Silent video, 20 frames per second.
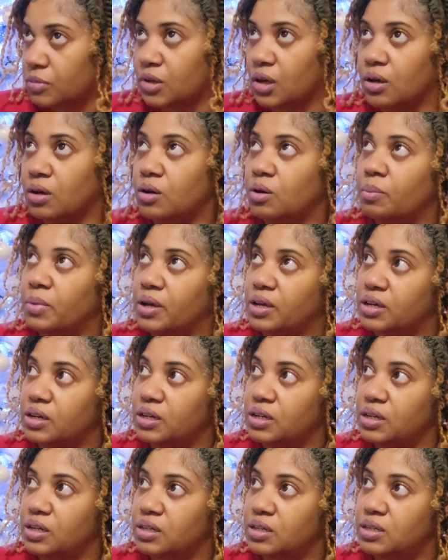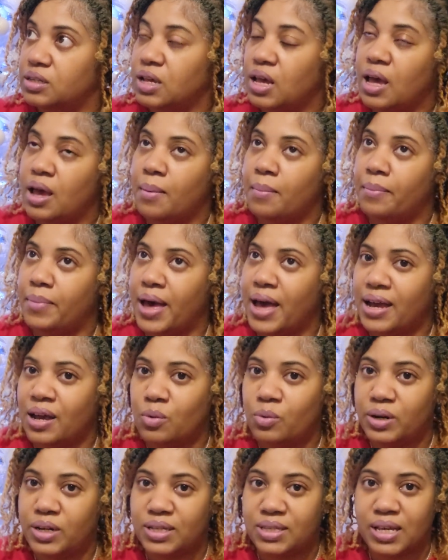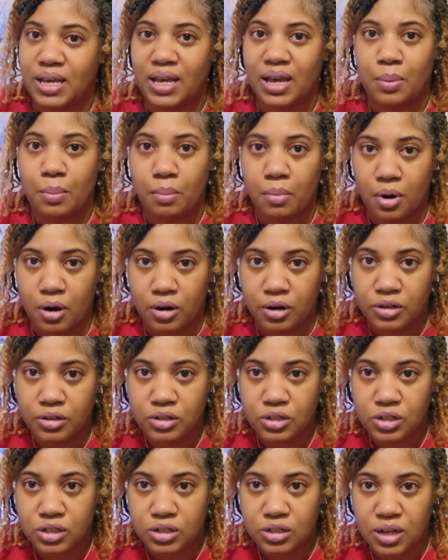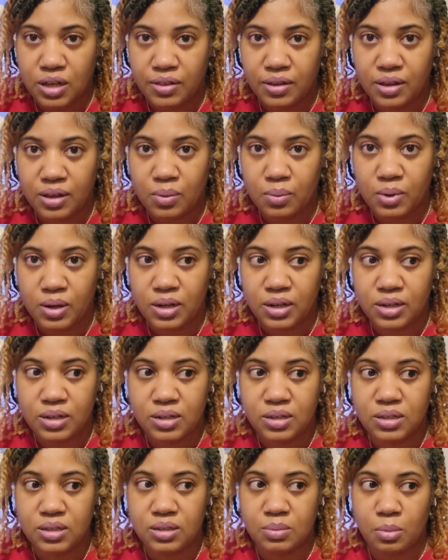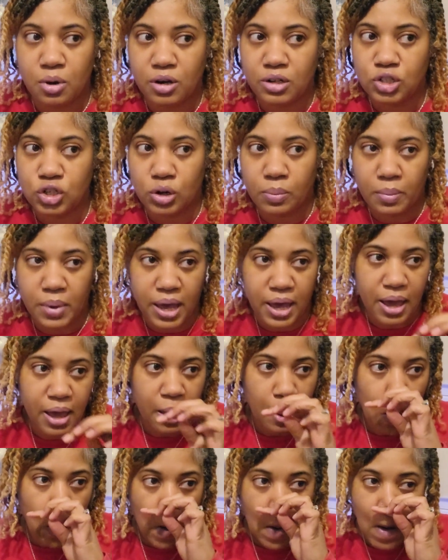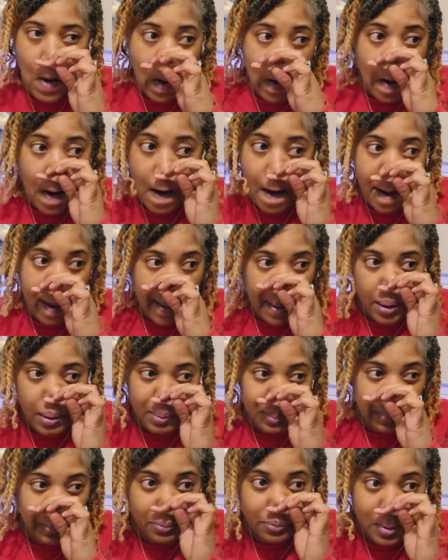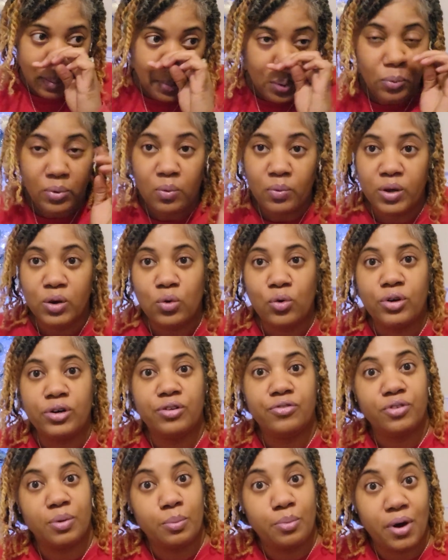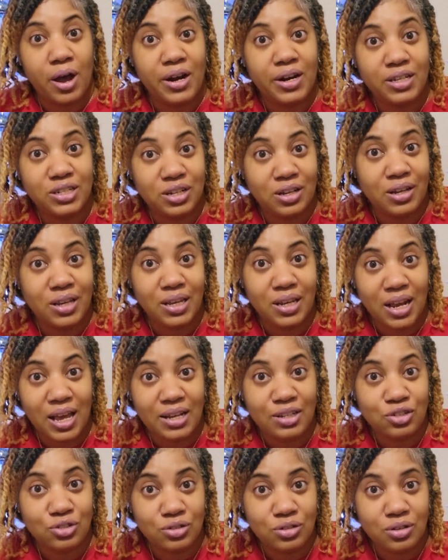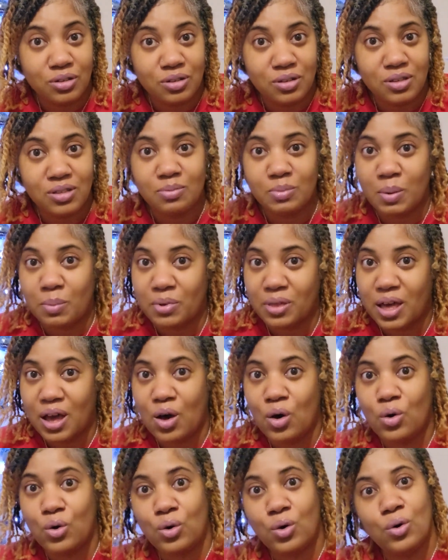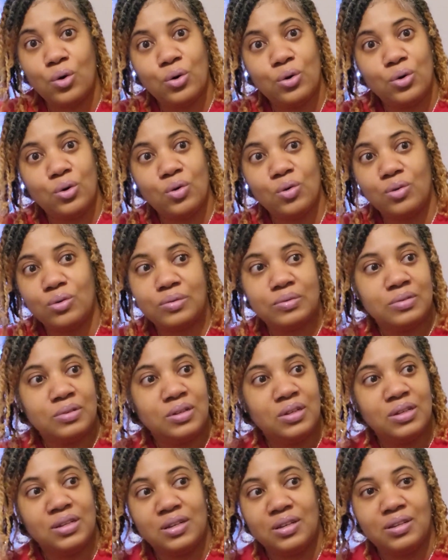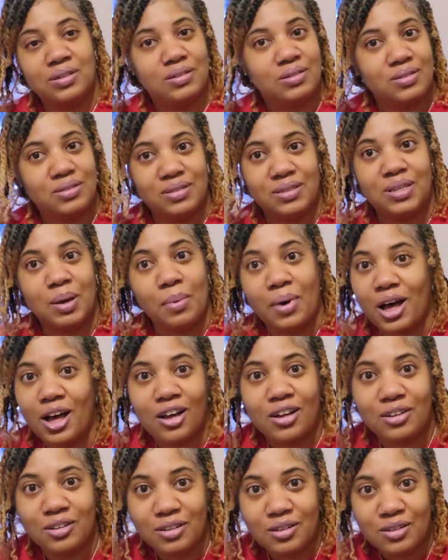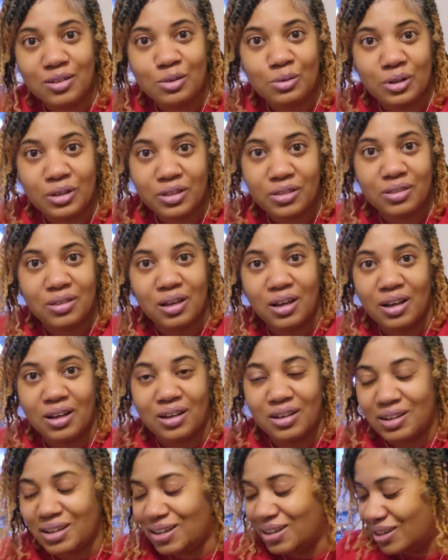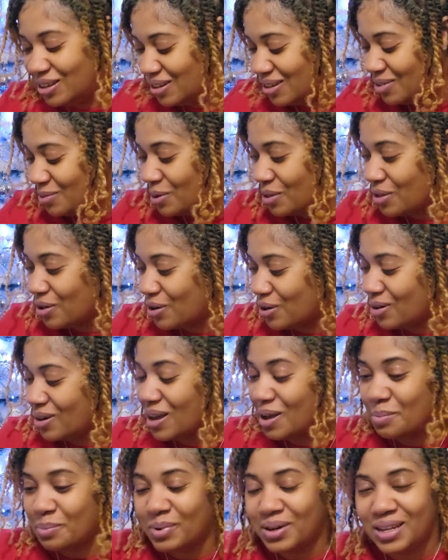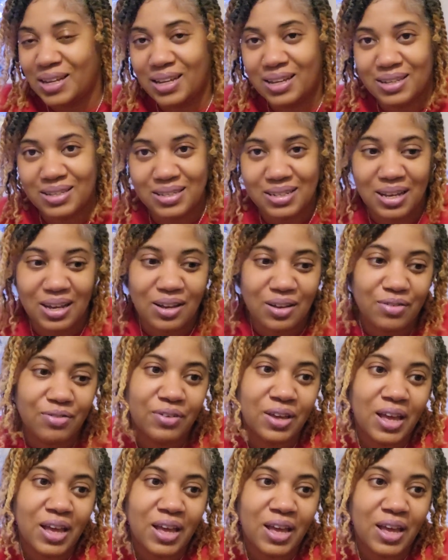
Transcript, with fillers: oh my goodness, back, I want to say in March, I think it was March or May. Um, remember when we ordered from Product Junkie Naturals? Remember that whole debacle with, uh, with her company and stuff?